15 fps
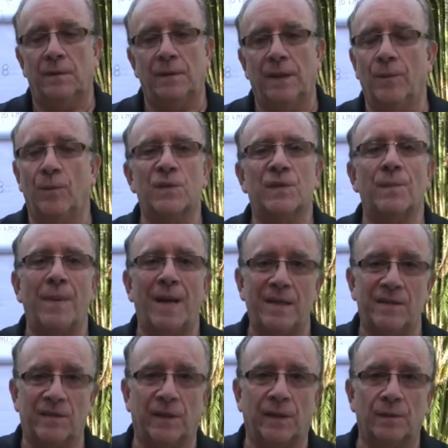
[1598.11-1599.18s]
it was
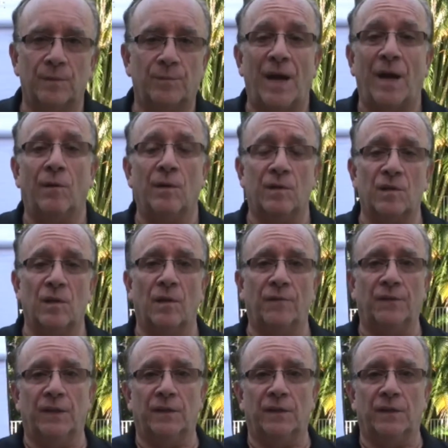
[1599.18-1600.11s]
amazing. Parents loved it.